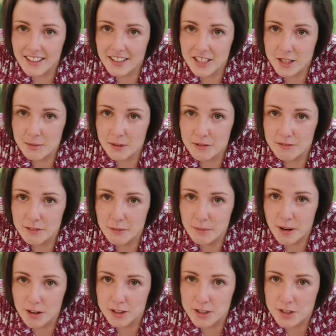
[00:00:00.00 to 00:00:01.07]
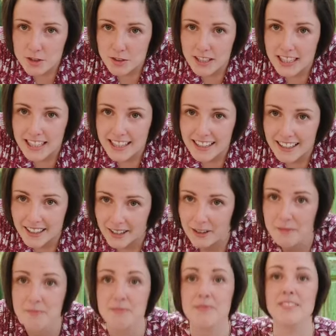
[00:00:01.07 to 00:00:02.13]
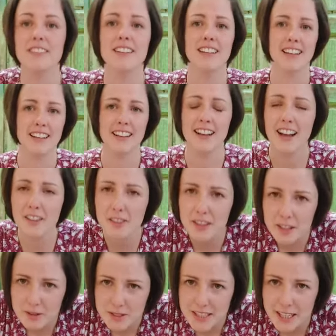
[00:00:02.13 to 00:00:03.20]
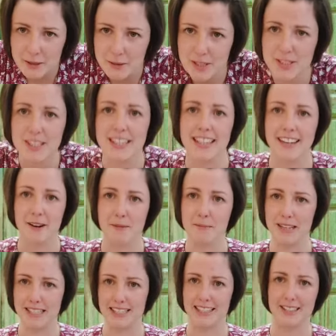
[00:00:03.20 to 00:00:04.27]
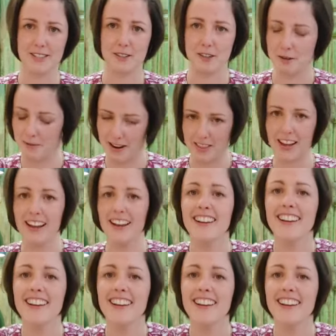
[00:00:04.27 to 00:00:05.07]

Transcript: someone from Australia. I think you said it was sunny there. I missed it. Sorry about that.